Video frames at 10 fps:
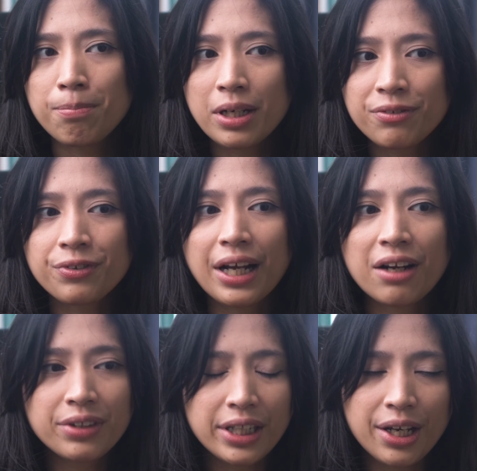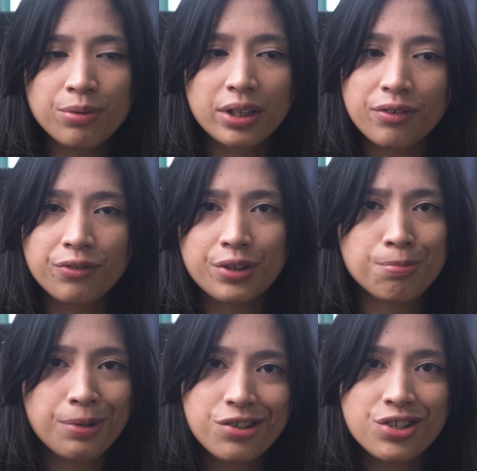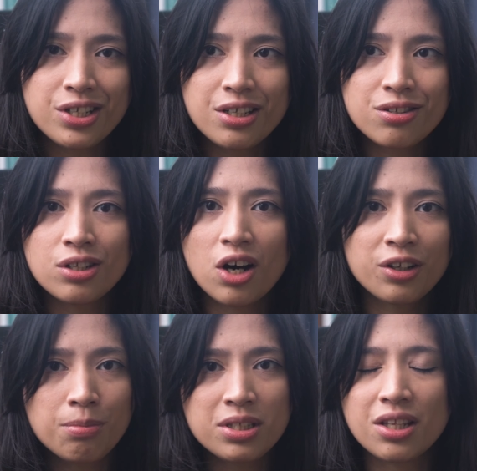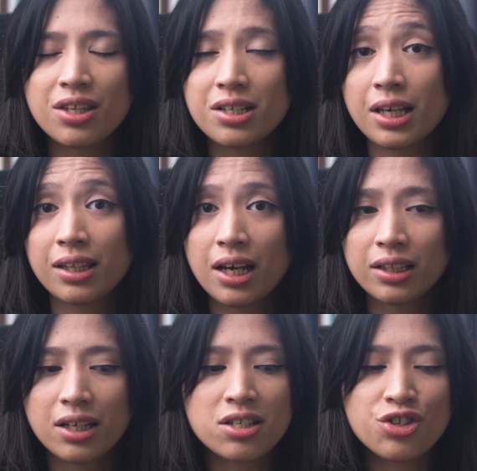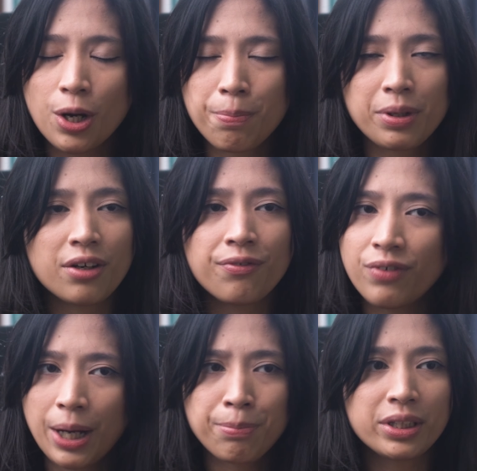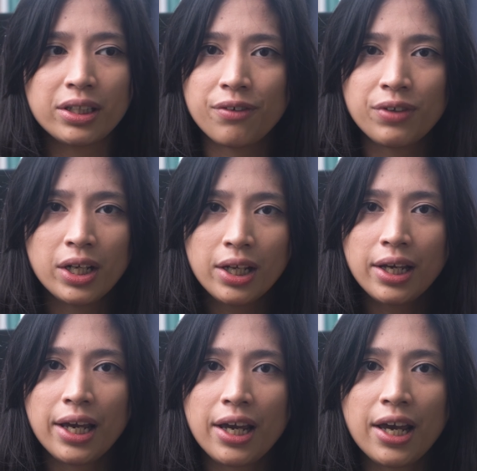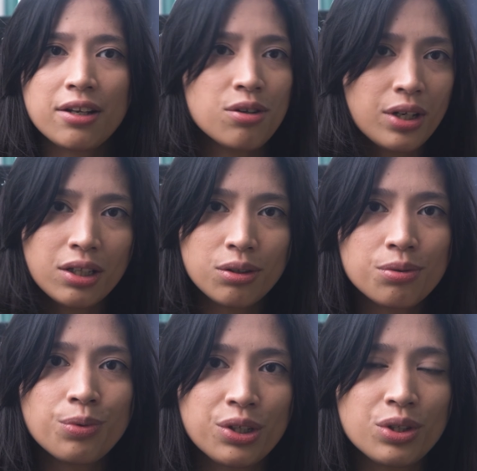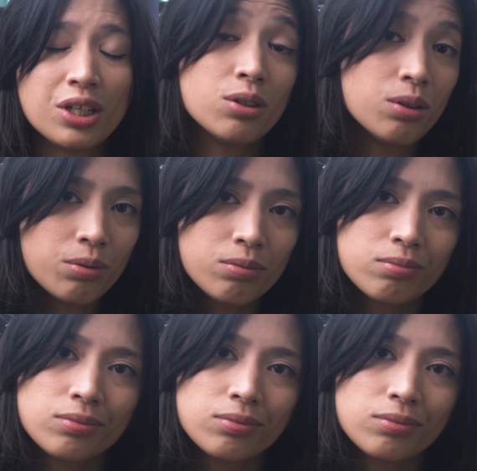But for everyday work, for spreadsheets, documents, and things like that, it's sharp enough, vibrant enough, and you can do what you need to do.